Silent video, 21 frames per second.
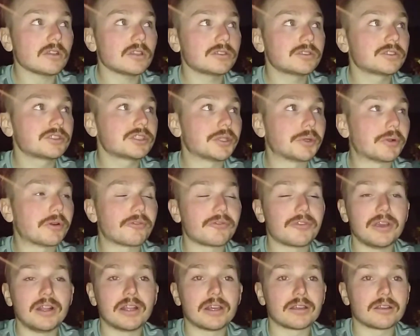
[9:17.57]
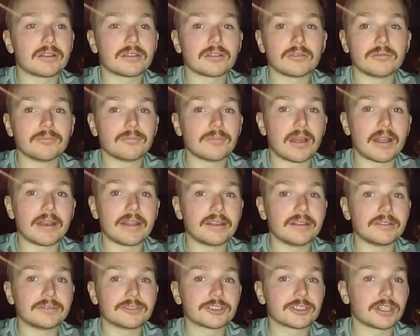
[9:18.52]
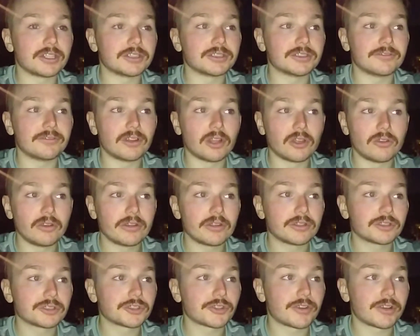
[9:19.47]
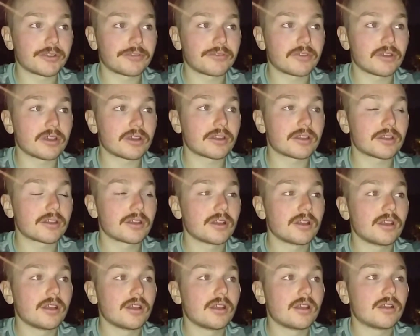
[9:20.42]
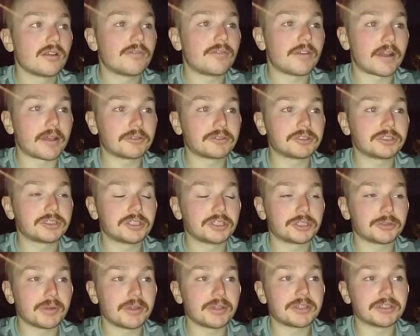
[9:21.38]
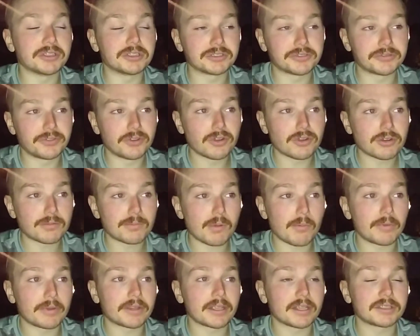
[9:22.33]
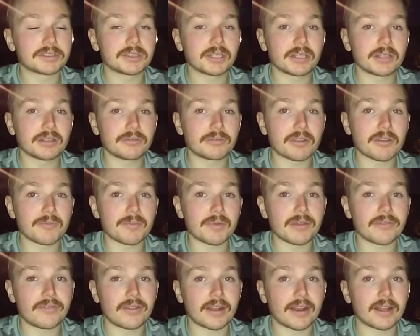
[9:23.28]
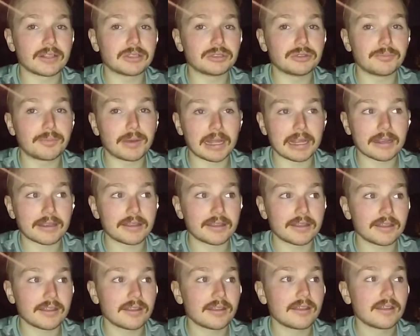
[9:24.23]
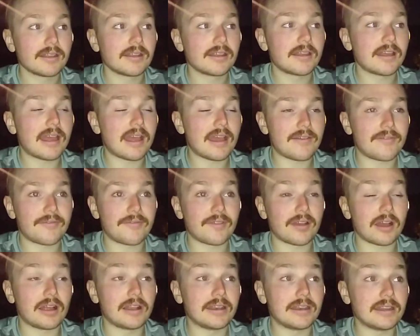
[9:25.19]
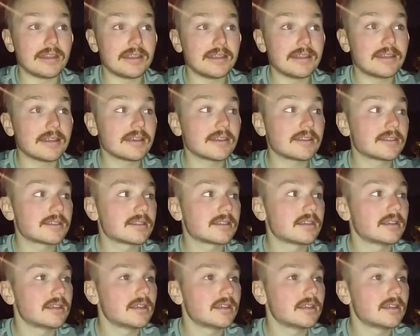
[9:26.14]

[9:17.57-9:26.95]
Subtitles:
Still not feeling any signs of loneliness or anything. Financial situation is fucked, but my dad said he'll give me a financial blanket if I need it,